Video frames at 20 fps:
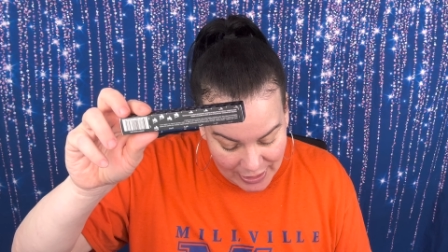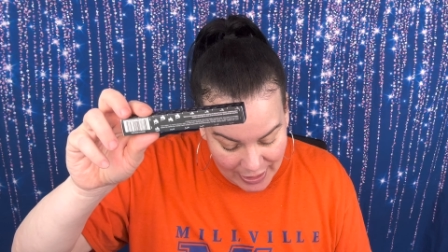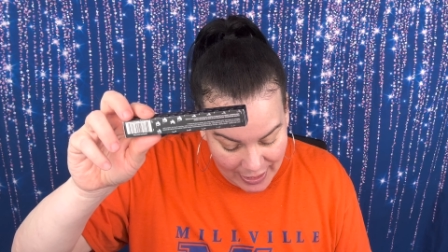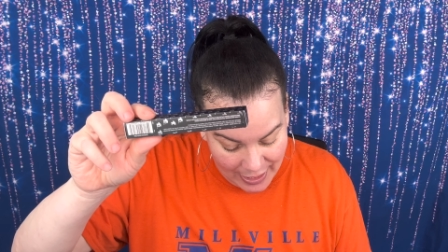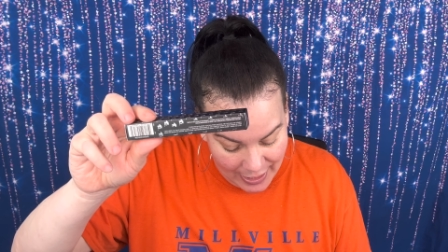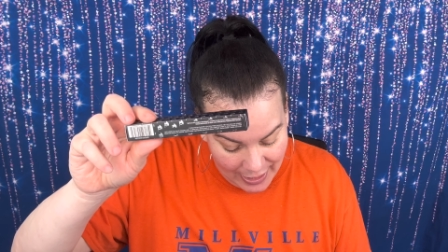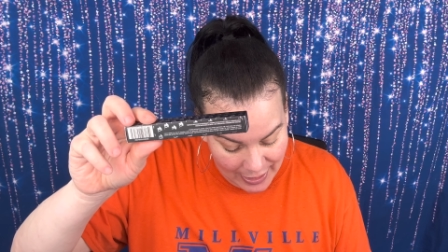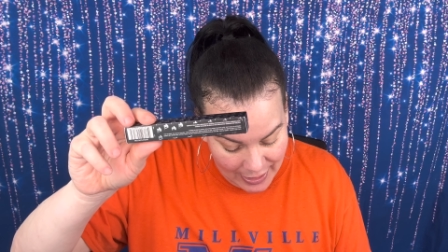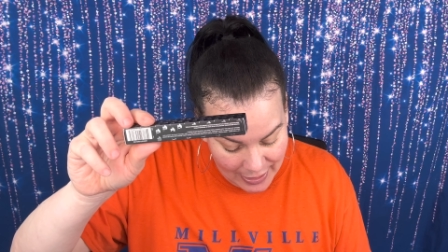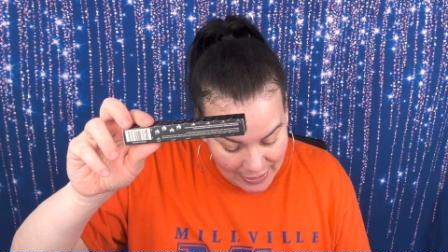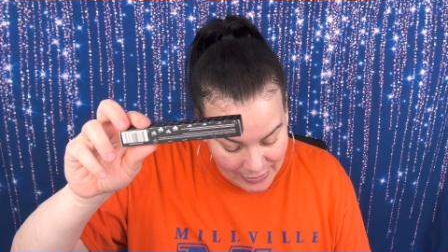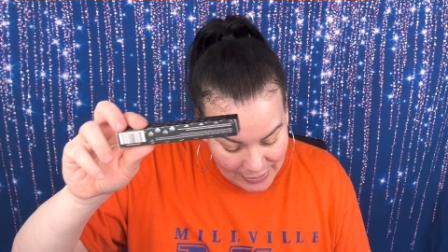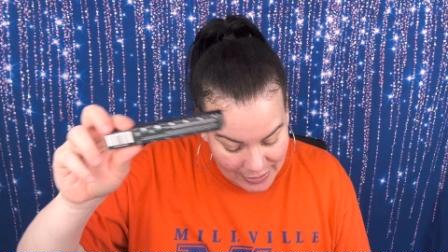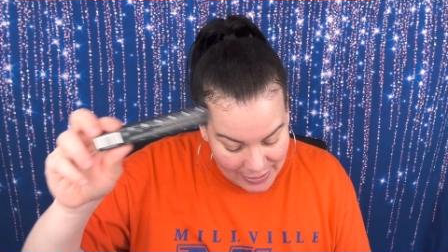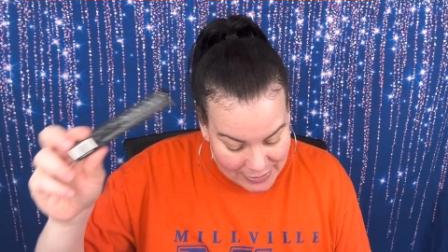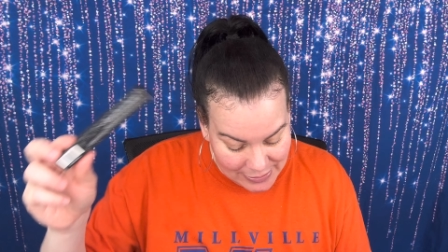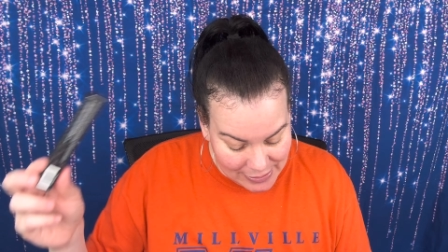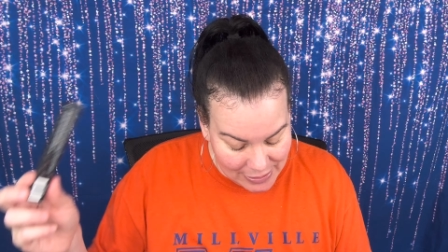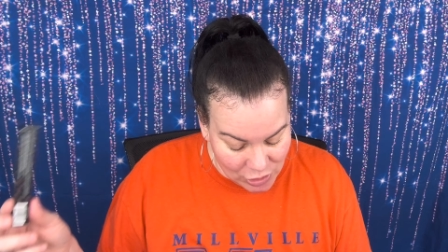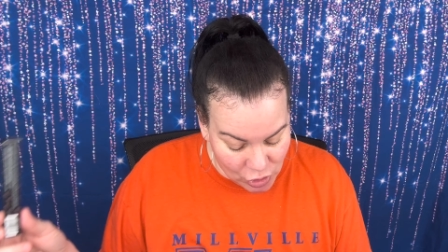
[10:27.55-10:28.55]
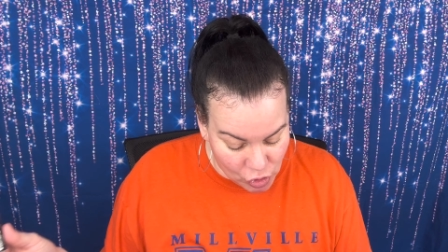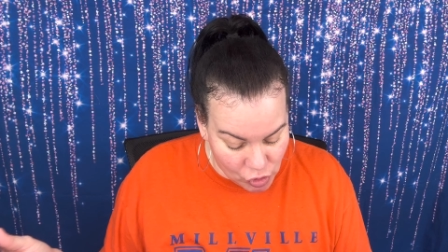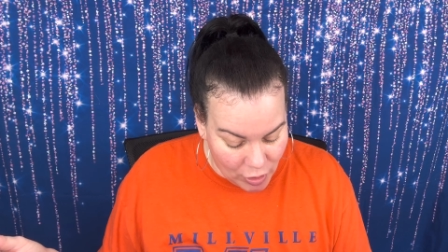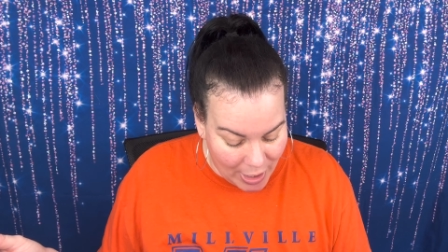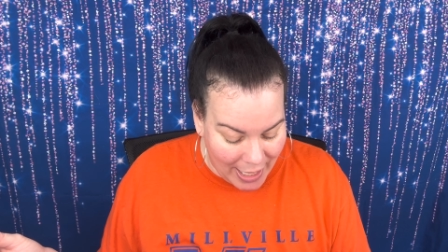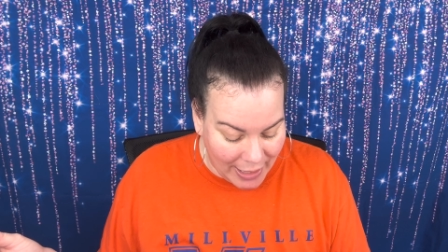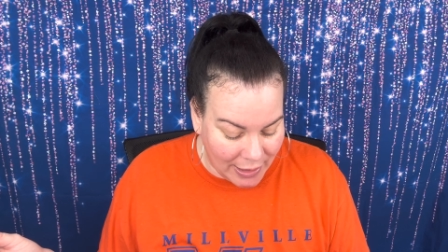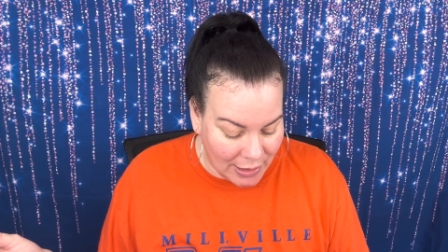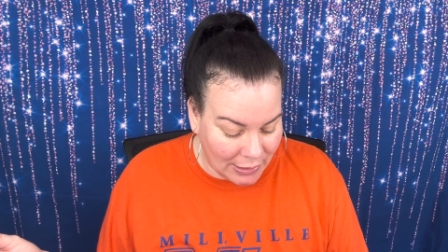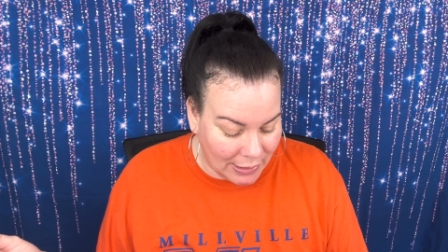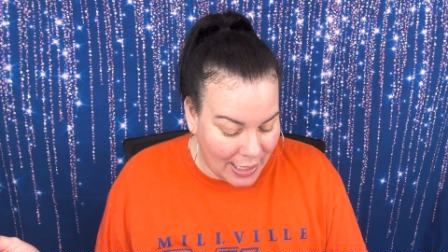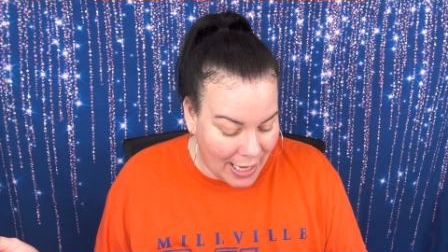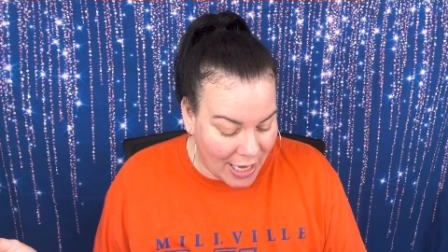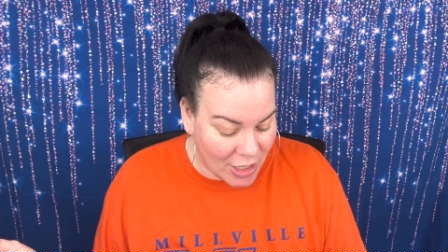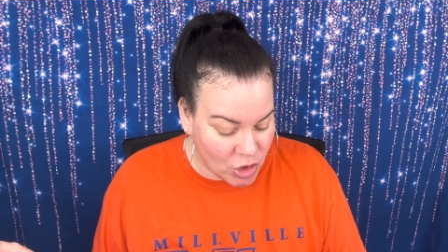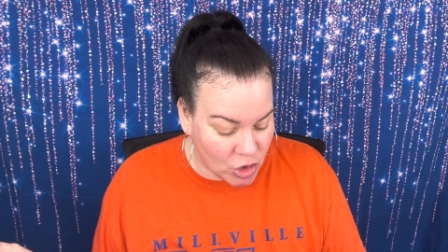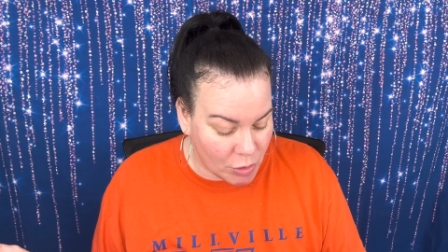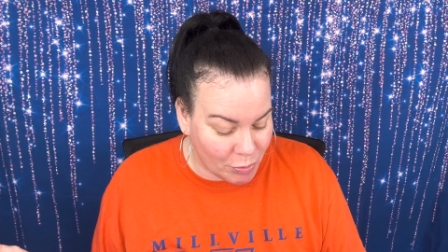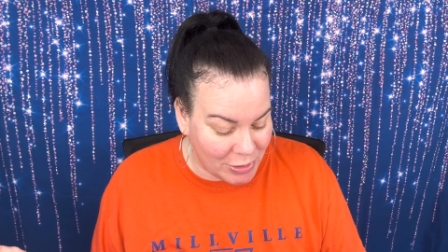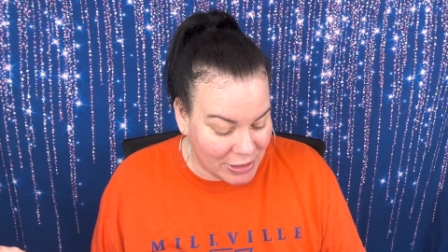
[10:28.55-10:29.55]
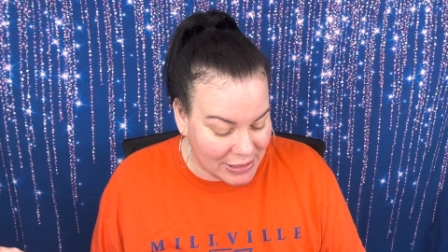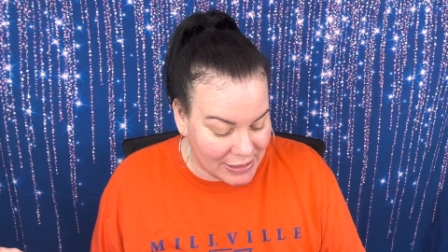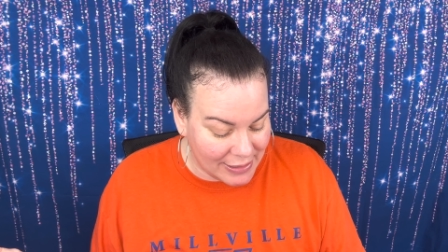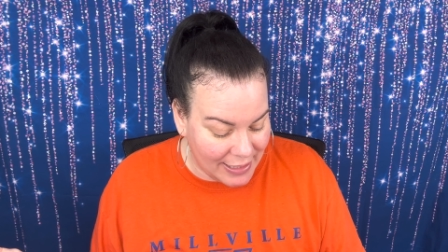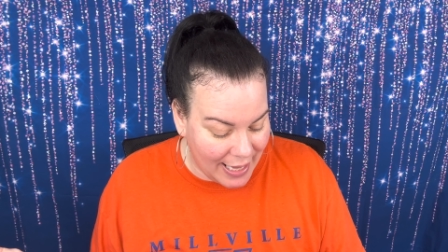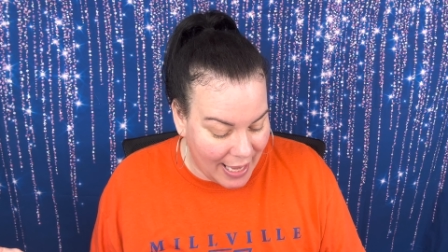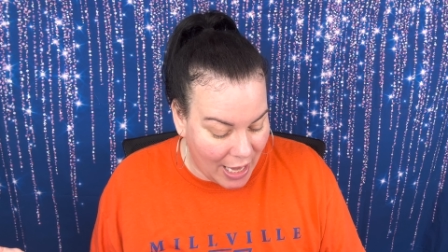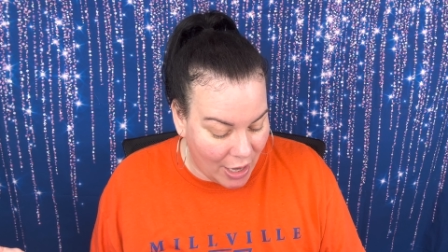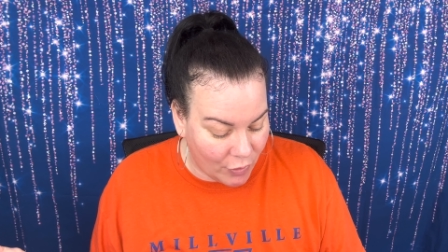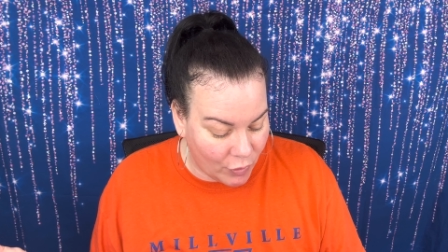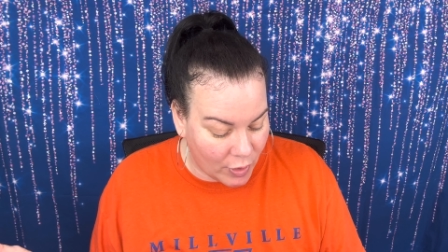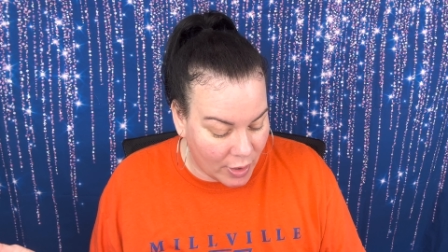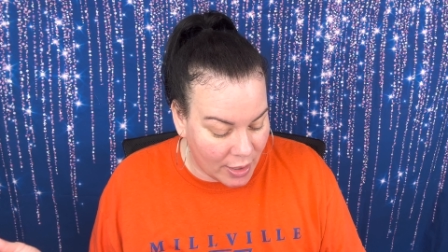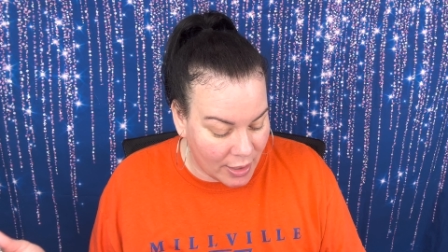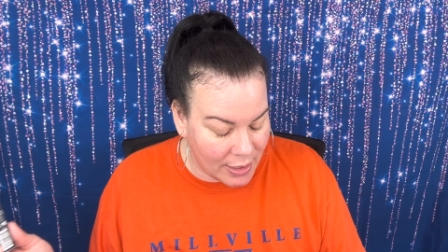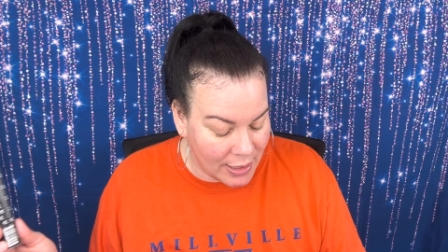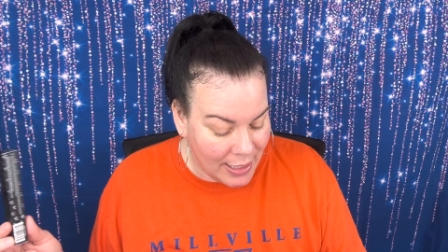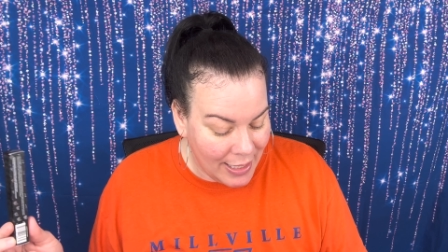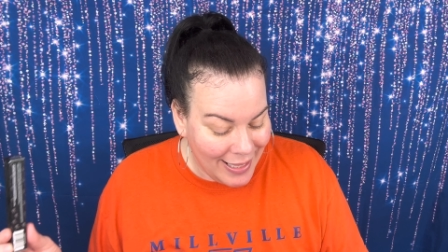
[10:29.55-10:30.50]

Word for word: and it says Dragon Lash Mascara